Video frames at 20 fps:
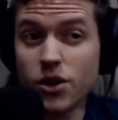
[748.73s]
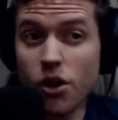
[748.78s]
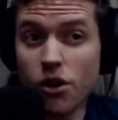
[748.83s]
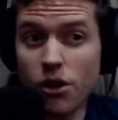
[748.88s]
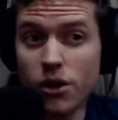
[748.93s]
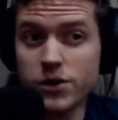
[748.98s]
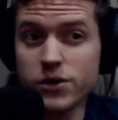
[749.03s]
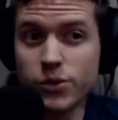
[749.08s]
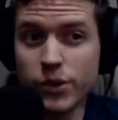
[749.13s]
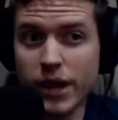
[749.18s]

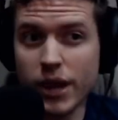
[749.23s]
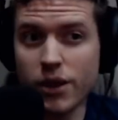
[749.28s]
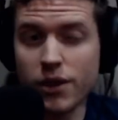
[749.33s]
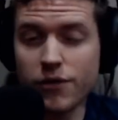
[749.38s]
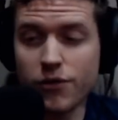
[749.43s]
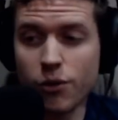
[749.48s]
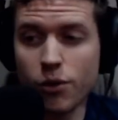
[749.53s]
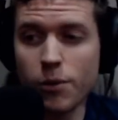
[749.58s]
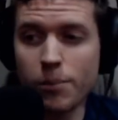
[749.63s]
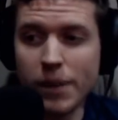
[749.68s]
are also
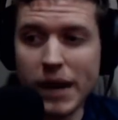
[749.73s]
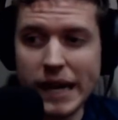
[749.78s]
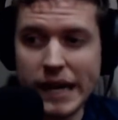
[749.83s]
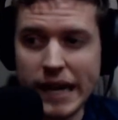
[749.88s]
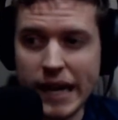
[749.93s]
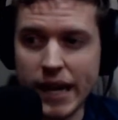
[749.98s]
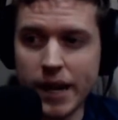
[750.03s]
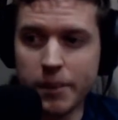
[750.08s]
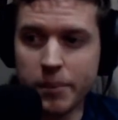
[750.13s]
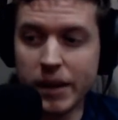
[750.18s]
accounted for by
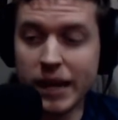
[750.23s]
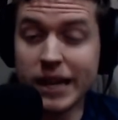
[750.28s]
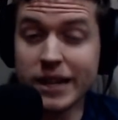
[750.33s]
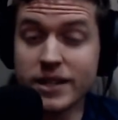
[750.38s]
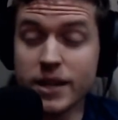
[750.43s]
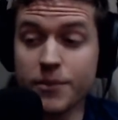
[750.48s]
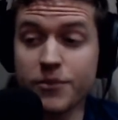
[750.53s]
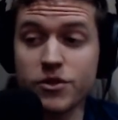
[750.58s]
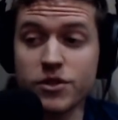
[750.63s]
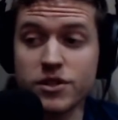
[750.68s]
name,
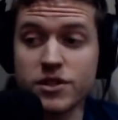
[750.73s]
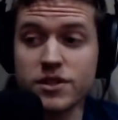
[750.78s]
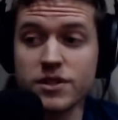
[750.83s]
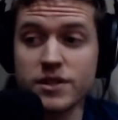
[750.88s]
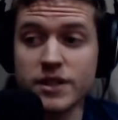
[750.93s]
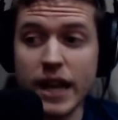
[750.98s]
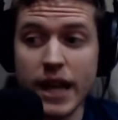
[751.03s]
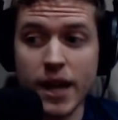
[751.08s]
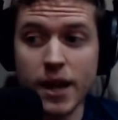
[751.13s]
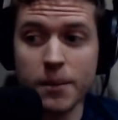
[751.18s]
except for
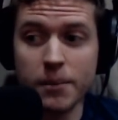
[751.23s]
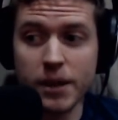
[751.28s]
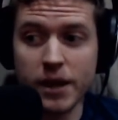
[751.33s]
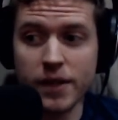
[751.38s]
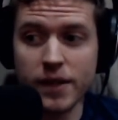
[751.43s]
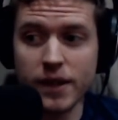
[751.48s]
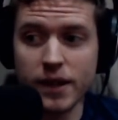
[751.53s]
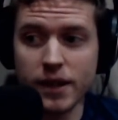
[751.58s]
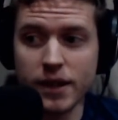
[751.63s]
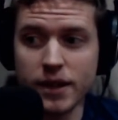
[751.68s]
Sam, I
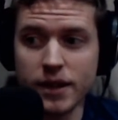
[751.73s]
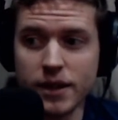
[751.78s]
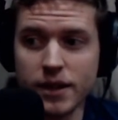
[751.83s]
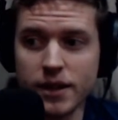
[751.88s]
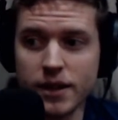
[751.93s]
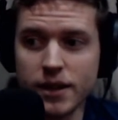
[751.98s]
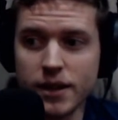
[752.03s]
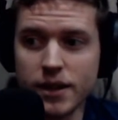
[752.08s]
think.